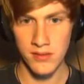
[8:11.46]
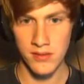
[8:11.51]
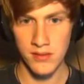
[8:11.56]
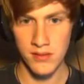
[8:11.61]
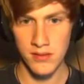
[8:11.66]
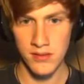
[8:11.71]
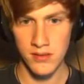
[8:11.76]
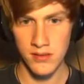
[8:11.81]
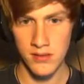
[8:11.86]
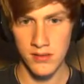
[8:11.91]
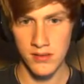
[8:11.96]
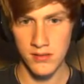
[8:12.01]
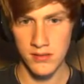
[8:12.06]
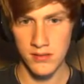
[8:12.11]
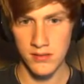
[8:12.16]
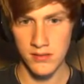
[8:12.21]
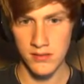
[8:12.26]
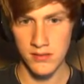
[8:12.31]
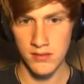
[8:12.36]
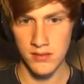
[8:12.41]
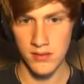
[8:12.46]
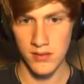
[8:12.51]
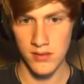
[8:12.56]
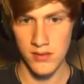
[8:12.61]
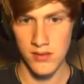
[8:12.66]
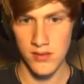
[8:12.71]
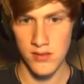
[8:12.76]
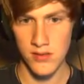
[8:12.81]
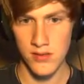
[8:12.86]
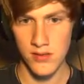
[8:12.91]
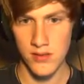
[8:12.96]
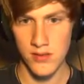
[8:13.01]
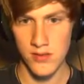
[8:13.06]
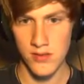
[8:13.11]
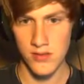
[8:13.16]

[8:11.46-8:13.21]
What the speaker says: No one is speaking in this clip.